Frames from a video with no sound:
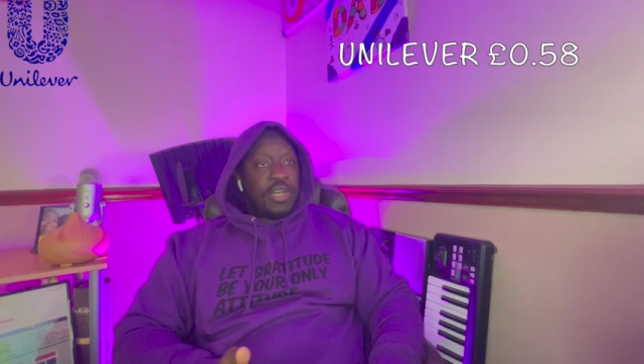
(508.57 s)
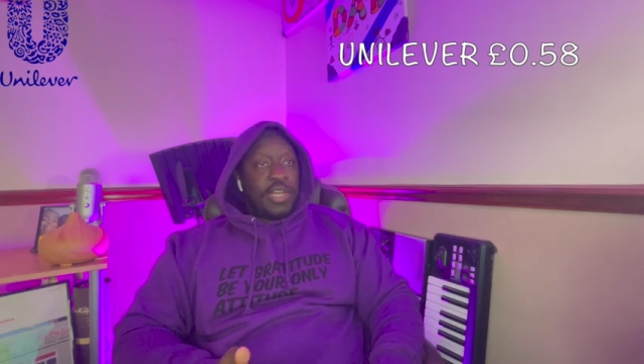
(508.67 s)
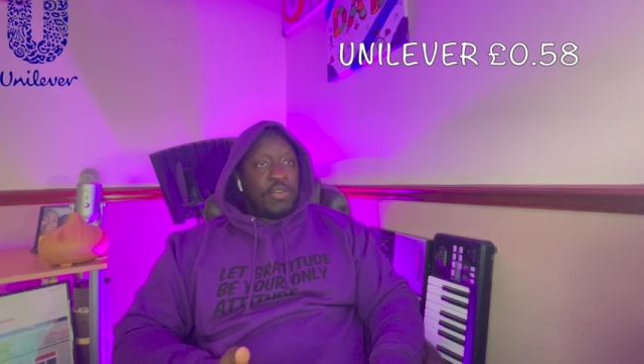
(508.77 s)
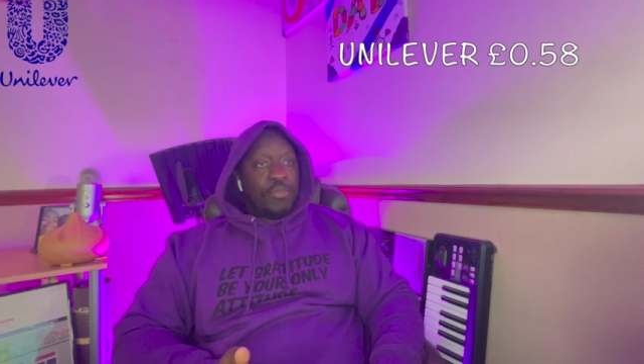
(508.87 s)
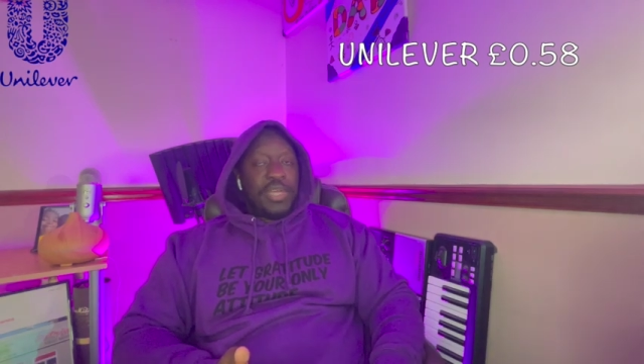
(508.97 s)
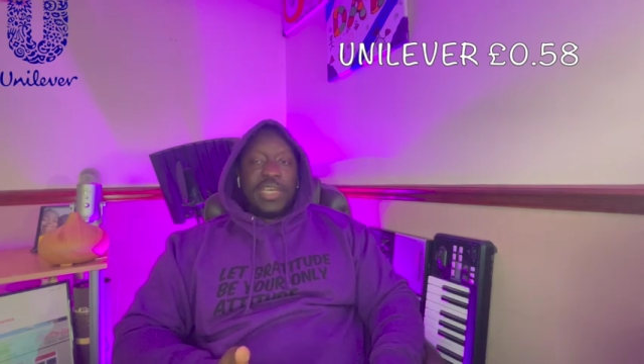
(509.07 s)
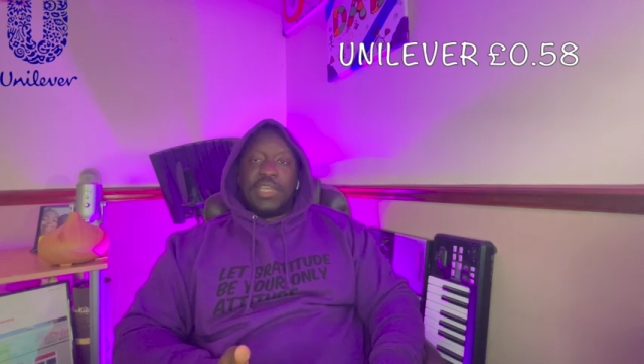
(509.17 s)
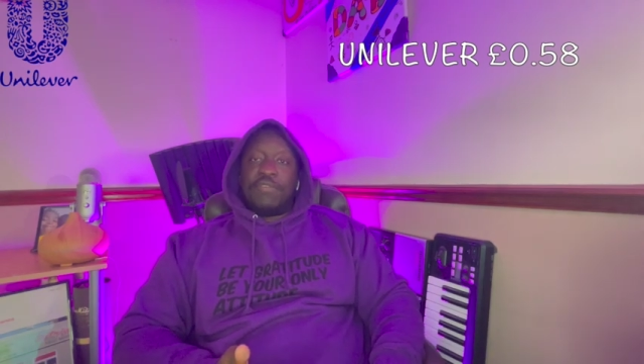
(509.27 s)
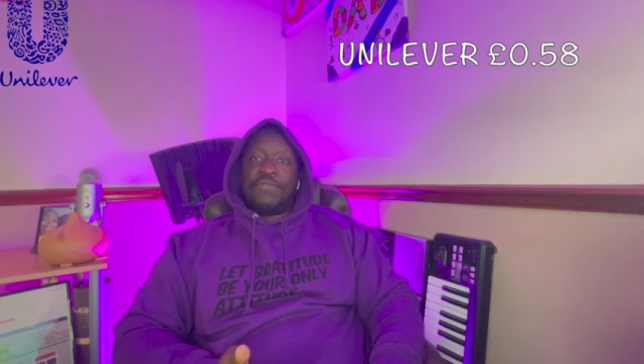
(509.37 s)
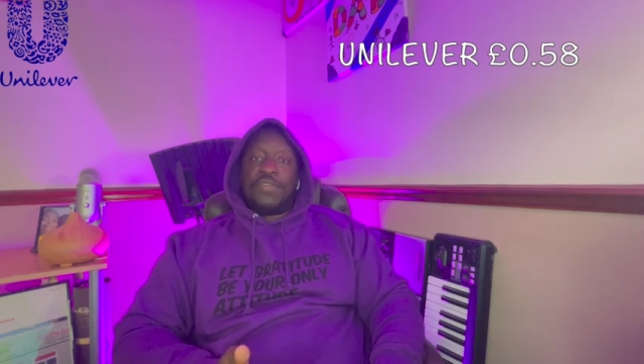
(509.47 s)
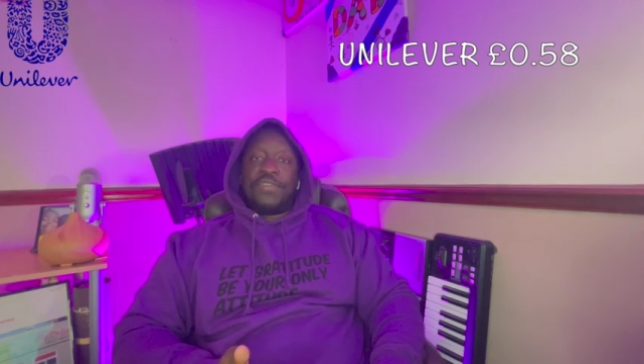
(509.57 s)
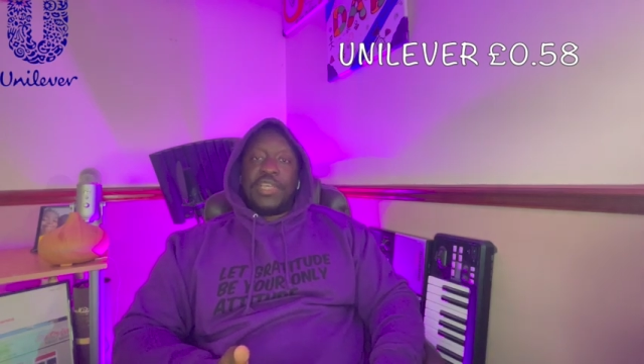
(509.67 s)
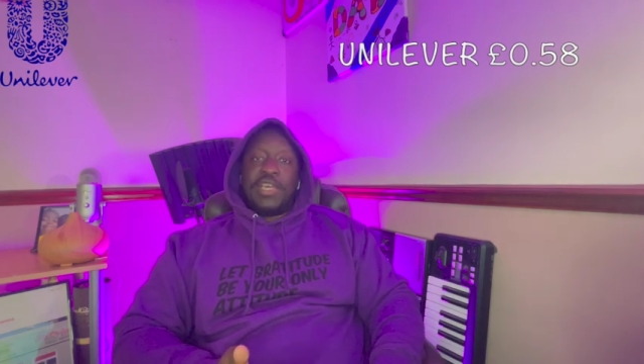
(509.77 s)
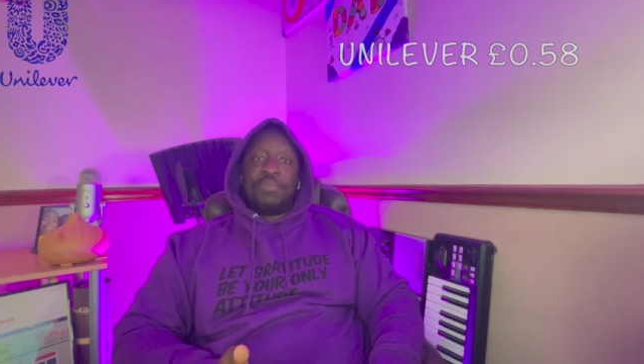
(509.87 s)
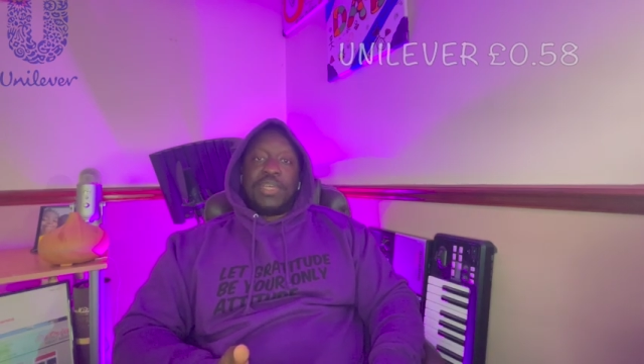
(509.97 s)
I got paid
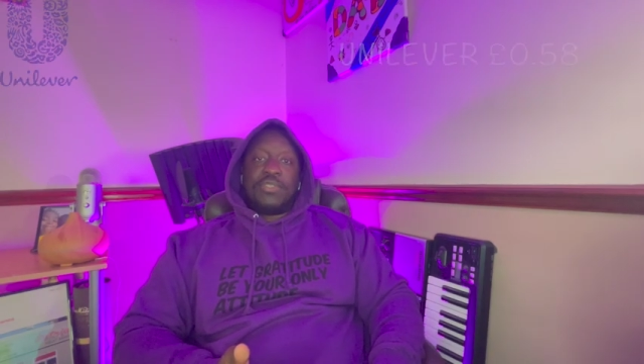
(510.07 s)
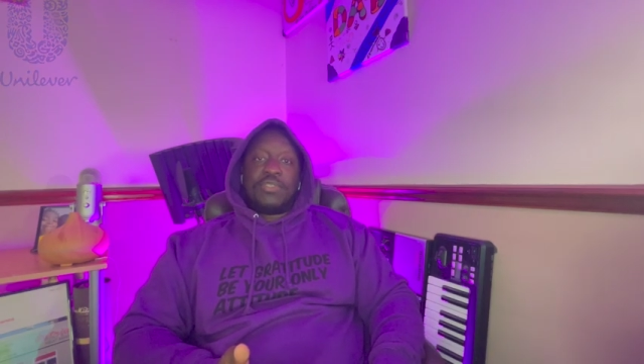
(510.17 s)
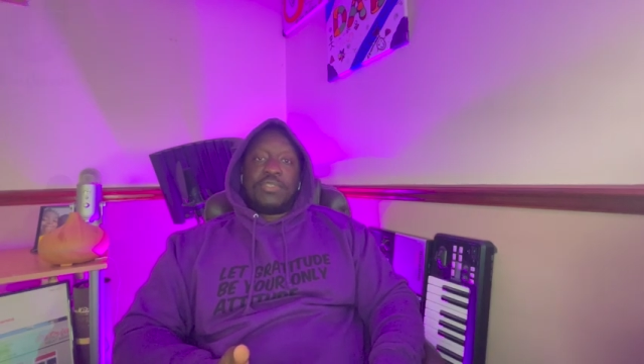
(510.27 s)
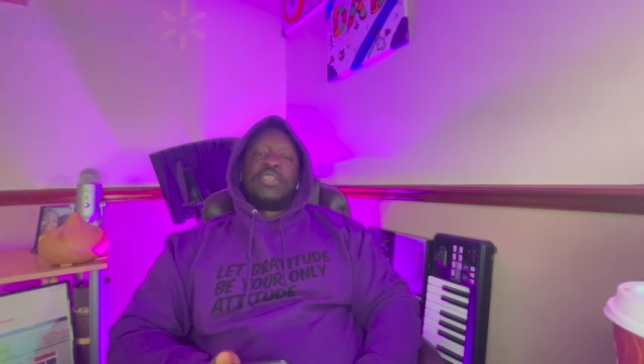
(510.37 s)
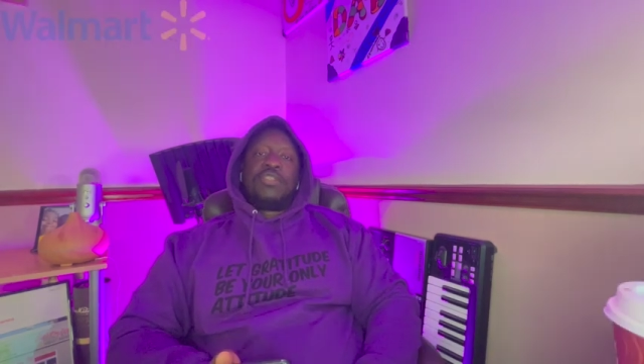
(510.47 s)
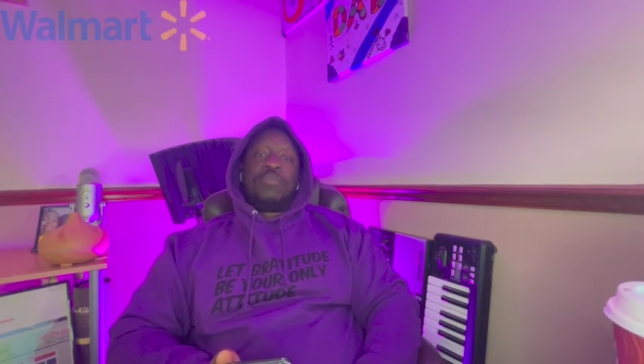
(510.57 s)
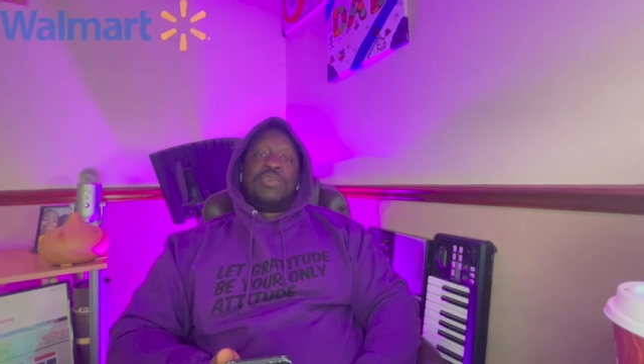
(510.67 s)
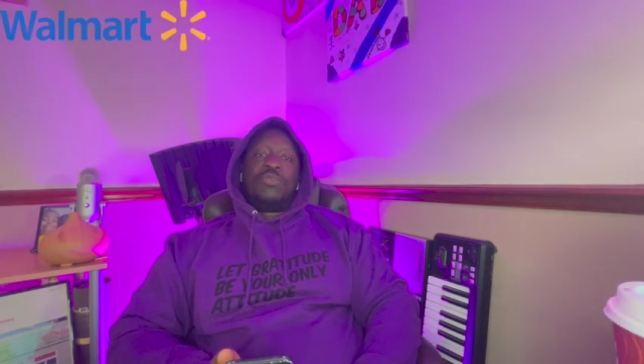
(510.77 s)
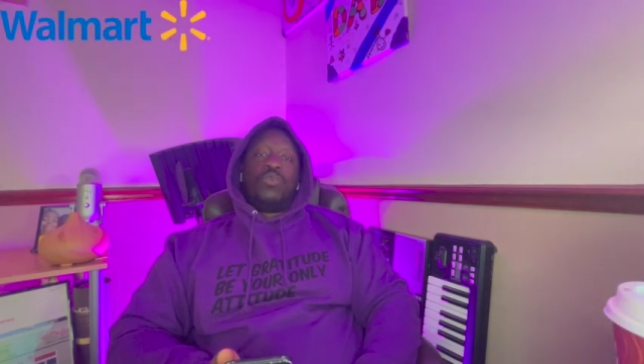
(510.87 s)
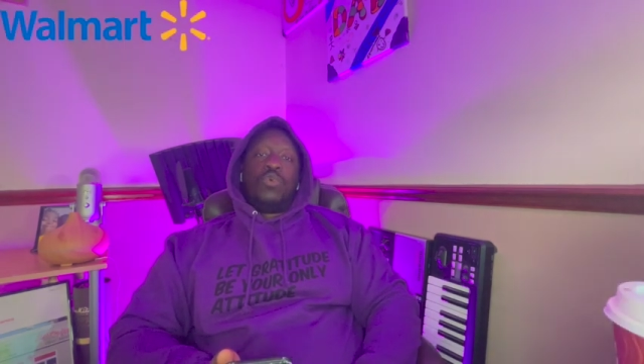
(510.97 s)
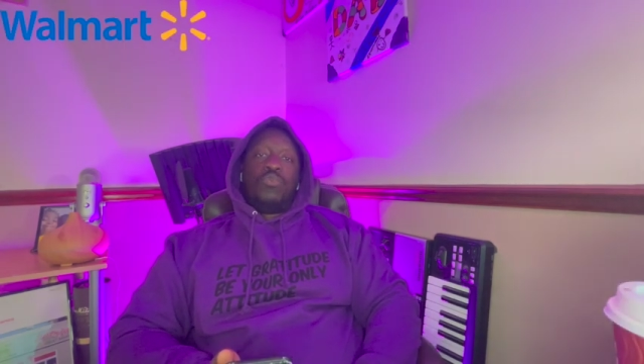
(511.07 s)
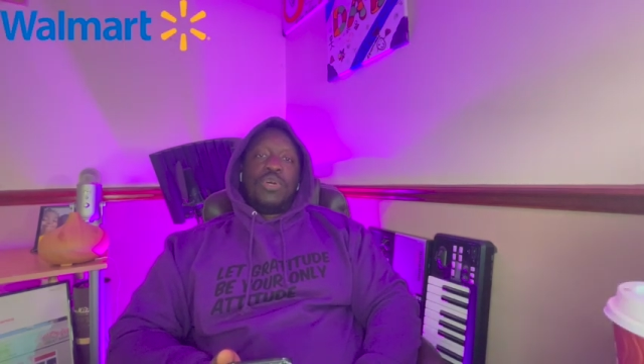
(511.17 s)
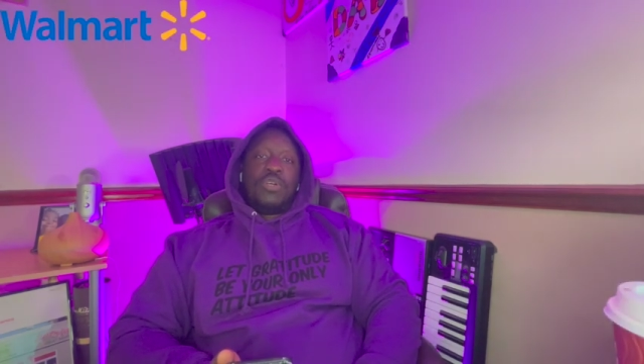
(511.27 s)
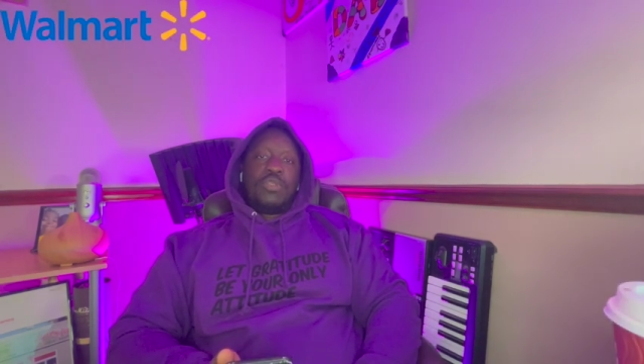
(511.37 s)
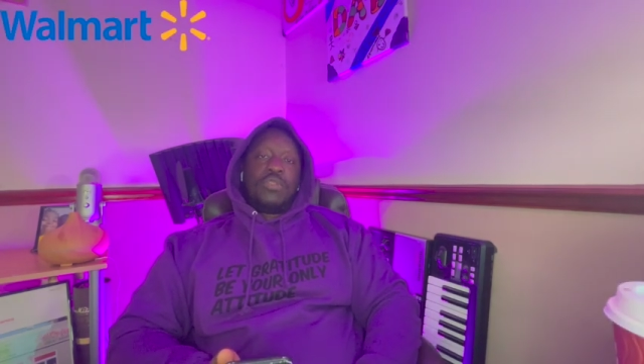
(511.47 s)
58p. Next up is
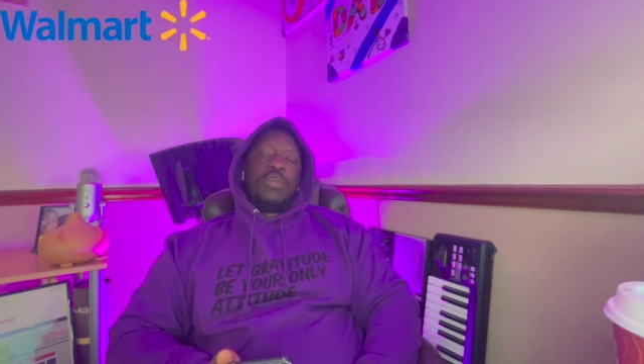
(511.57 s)
Walmart.